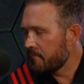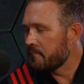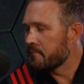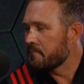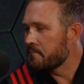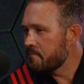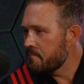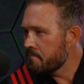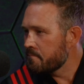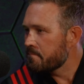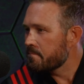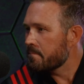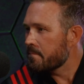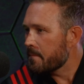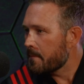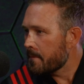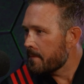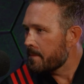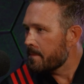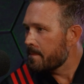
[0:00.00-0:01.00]
Yeah. Mm-hmm.
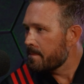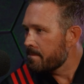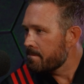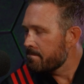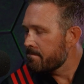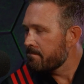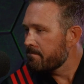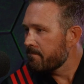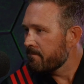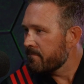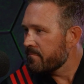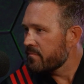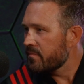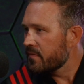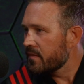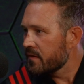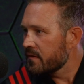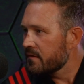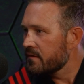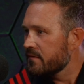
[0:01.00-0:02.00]
Yeah. I found
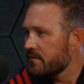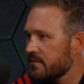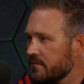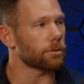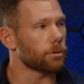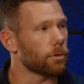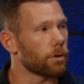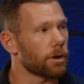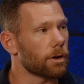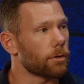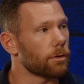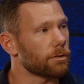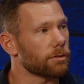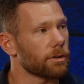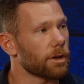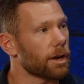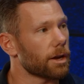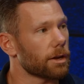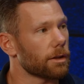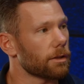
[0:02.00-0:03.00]
wrestling in high school, and it
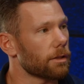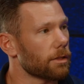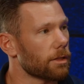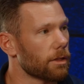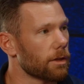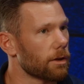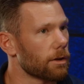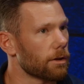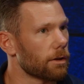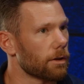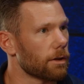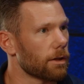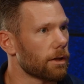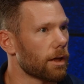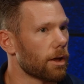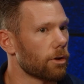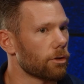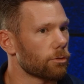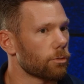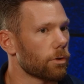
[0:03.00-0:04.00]
was it
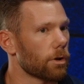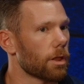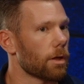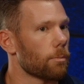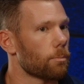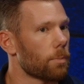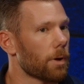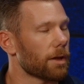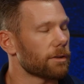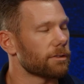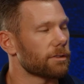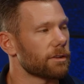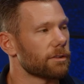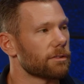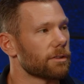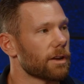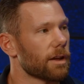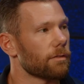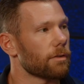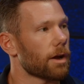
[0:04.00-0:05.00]
was one of the best
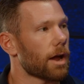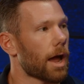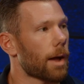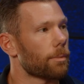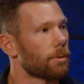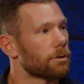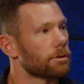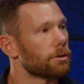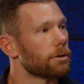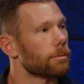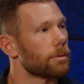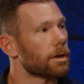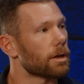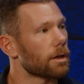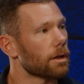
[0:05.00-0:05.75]
things that ever happened to me.